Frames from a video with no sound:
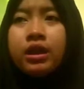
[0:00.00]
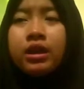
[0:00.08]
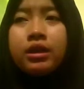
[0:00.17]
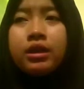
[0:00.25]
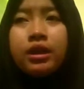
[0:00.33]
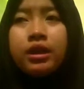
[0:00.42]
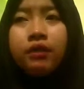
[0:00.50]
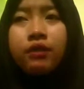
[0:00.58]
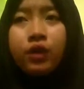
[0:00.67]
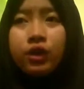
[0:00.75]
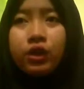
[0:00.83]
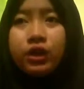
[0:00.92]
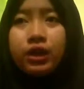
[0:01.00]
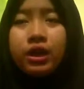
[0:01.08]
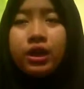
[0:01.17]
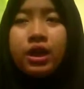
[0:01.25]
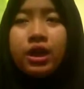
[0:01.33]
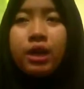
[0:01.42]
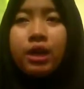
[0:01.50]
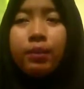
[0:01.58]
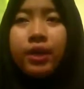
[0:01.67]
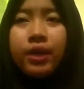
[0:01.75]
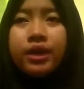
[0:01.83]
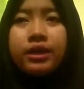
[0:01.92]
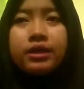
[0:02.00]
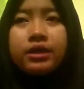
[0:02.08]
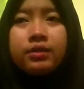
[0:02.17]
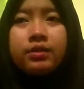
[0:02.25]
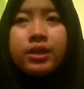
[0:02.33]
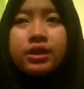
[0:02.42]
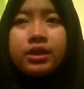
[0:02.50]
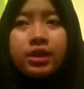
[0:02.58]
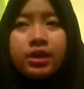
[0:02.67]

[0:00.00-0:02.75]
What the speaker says: the front, riding the bicycle,